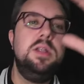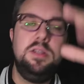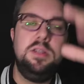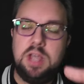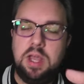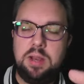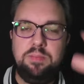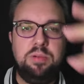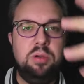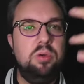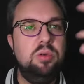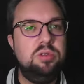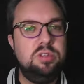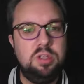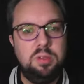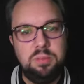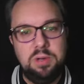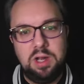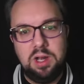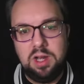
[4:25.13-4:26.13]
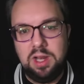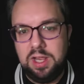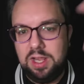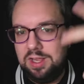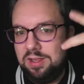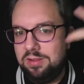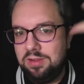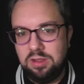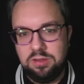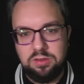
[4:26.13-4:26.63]
Deadpool,
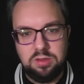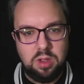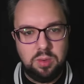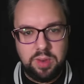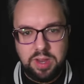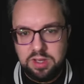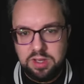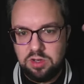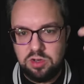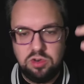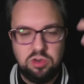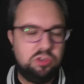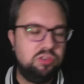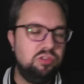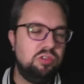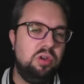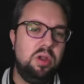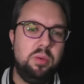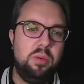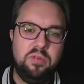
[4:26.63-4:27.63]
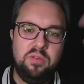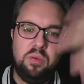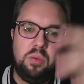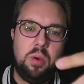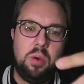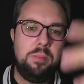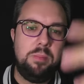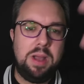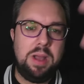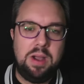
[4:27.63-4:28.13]
similarly, there's no way to destroy it with a
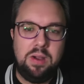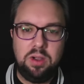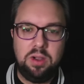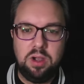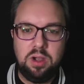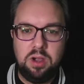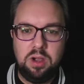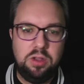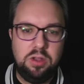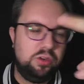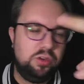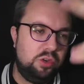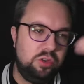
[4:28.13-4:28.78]
1-power card